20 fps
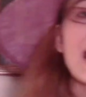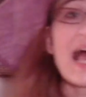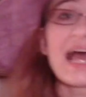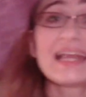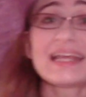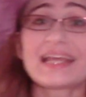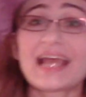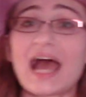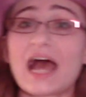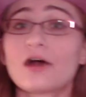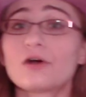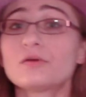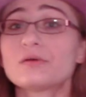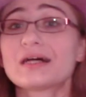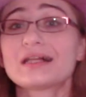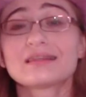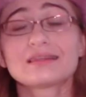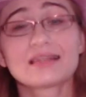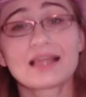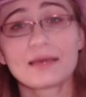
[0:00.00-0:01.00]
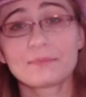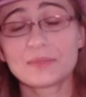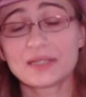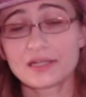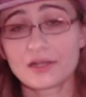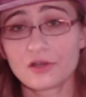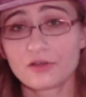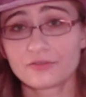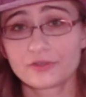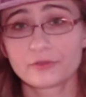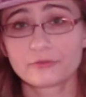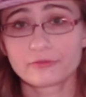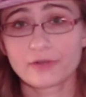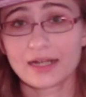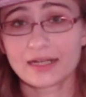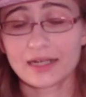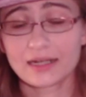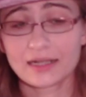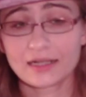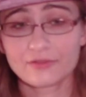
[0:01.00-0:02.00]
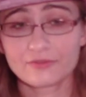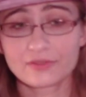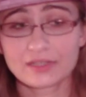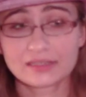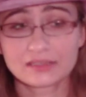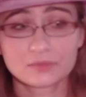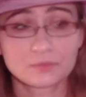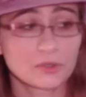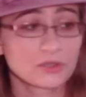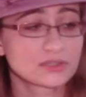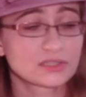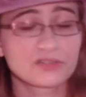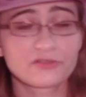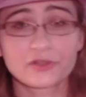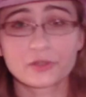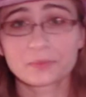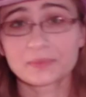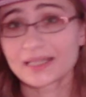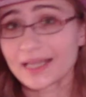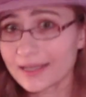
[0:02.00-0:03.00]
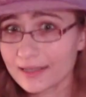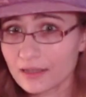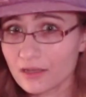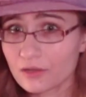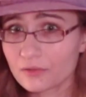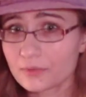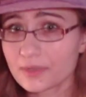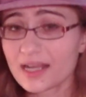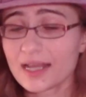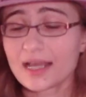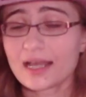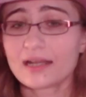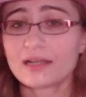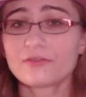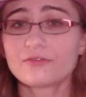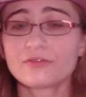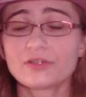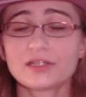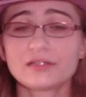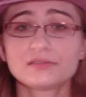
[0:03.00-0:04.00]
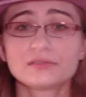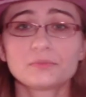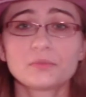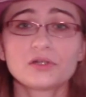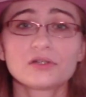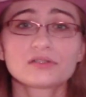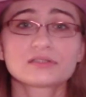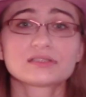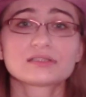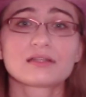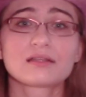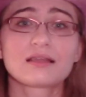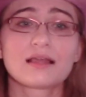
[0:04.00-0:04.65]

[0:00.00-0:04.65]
Anyhow, let me know if you've read any of these books, if you're planning on reading any of these books.